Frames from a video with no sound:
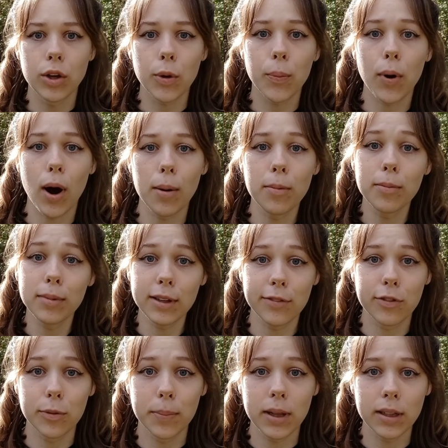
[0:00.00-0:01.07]
You're probably
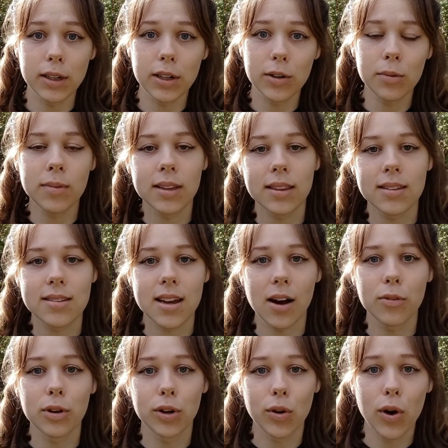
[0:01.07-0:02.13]
familiar with the
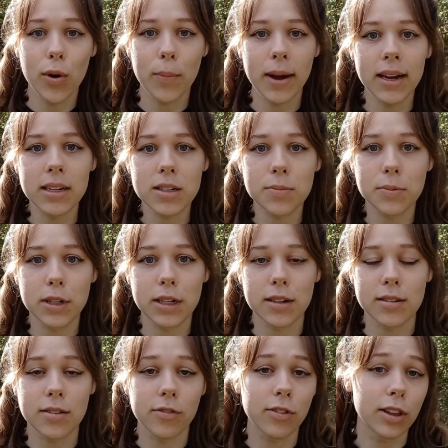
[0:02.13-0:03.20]
sound a crow makes
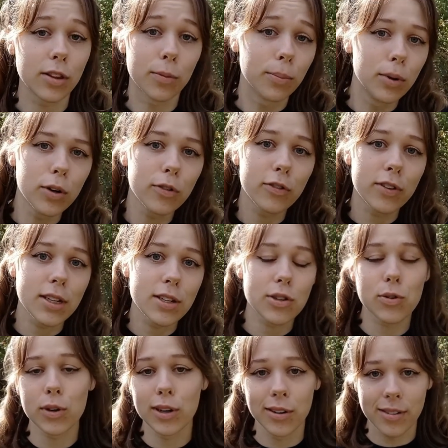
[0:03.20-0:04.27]
because of either movies
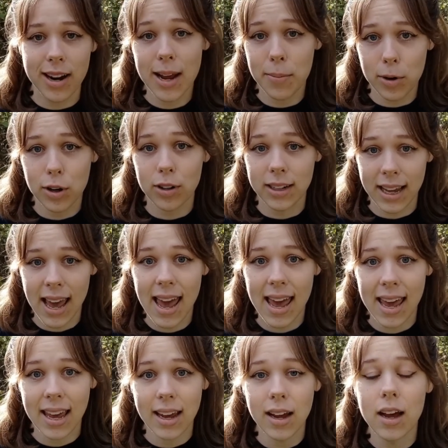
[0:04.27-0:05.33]
or your neighborhood
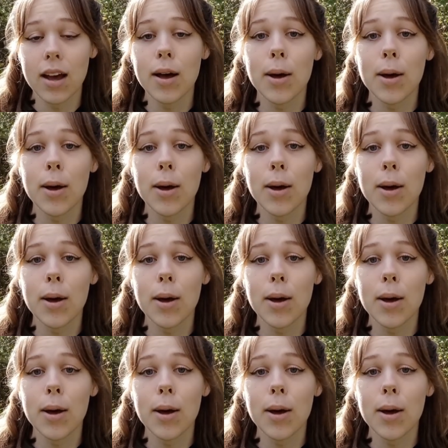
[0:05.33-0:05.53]
gang,